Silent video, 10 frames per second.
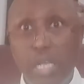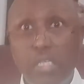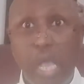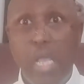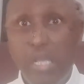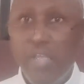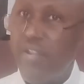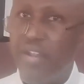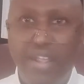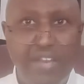he's good.
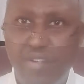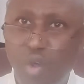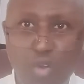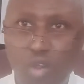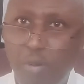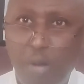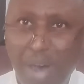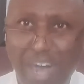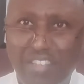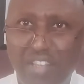and they don't know about
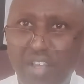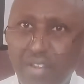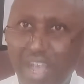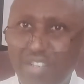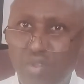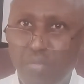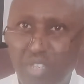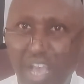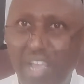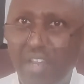boxing. That's what I'm
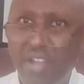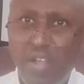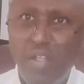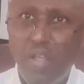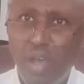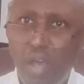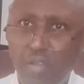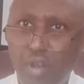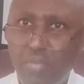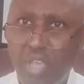saying. Uh, you know what I'm